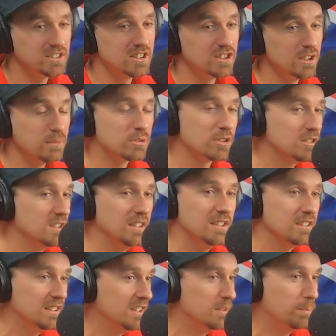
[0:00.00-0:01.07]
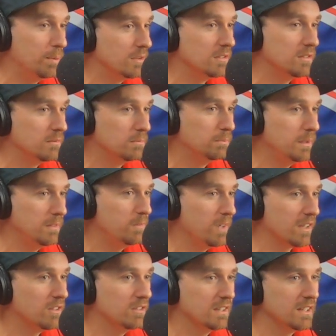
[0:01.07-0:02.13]
mean? outs to Jibbz because he didn't need to put
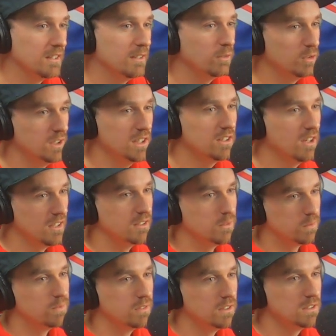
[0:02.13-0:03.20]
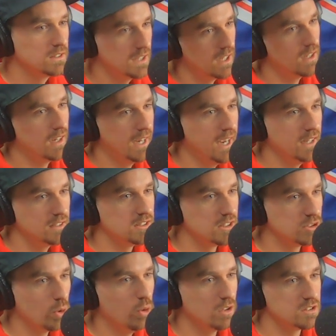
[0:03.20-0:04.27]
PFAK on that level. He kind of yeah, yeah, handed
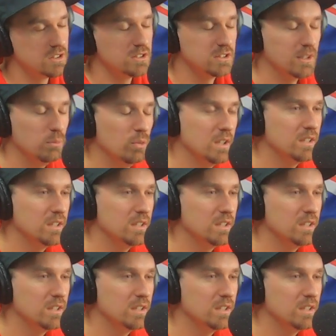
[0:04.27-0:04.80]
yeah. the torch in some hell